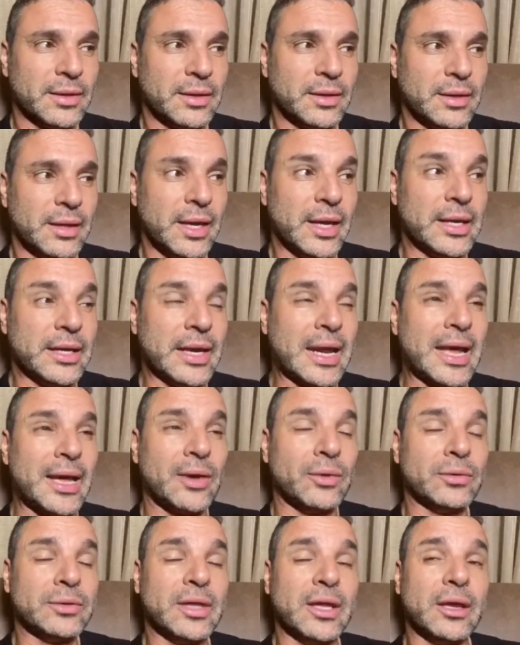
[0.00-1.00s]
And
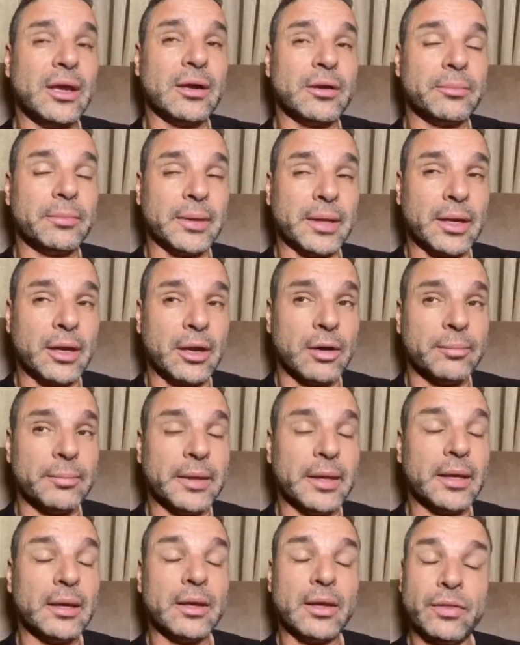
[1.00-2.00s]
now they are
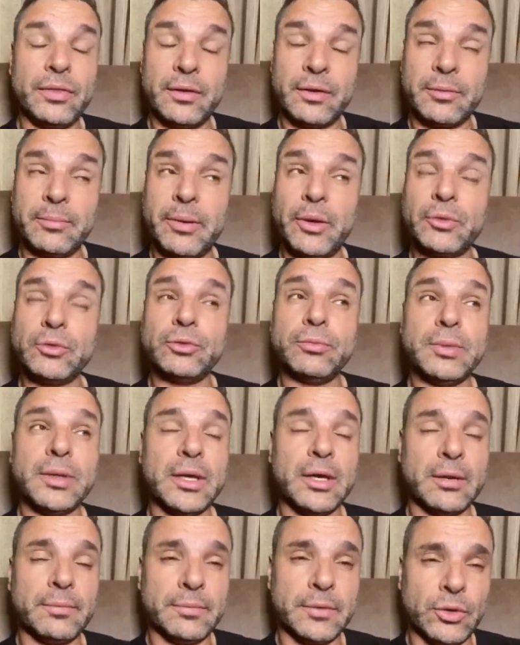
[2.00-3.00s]
becoming, and they're about to
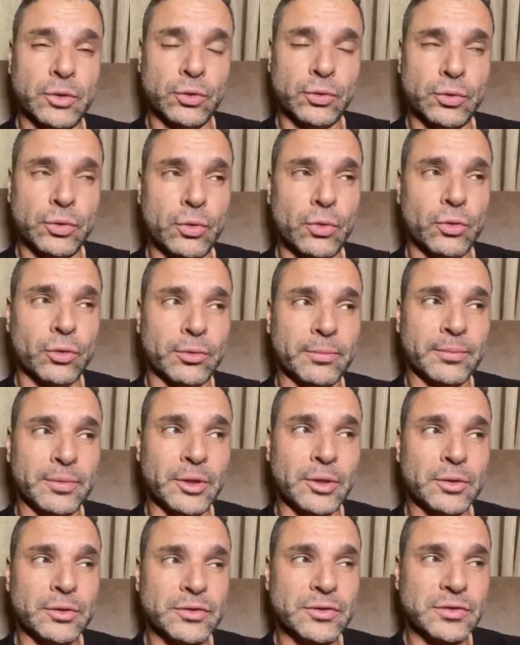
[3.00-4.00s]
become, the new norm.
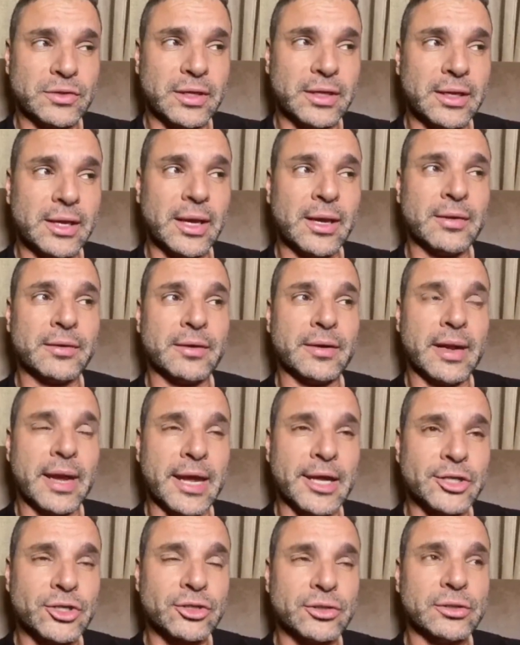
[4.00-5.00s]
You'll see
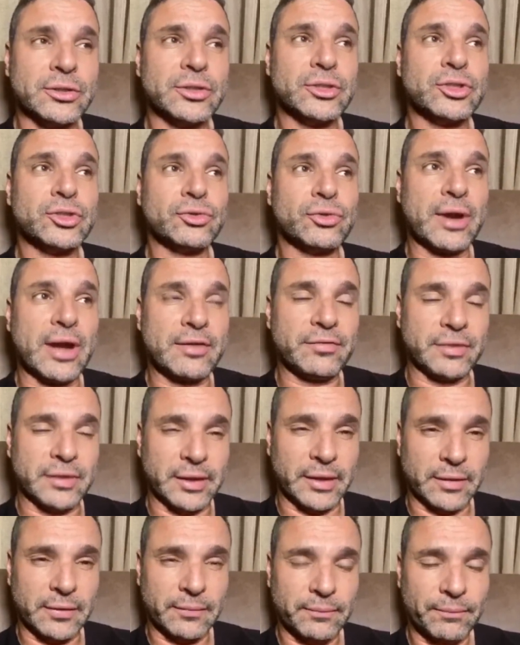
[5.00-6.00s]
international
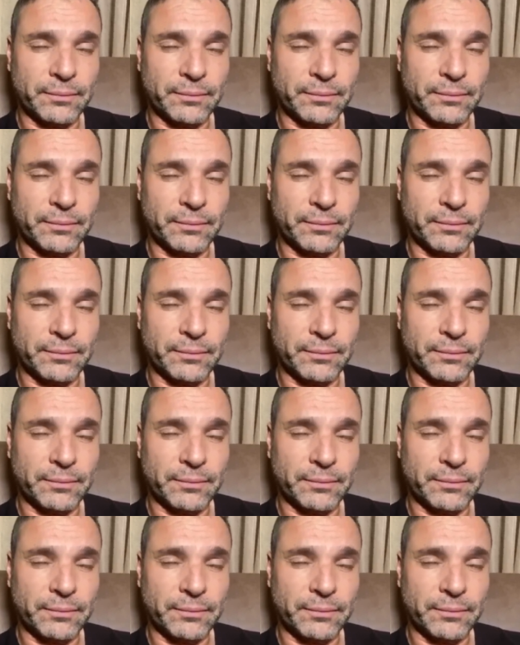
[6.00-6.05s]
traveling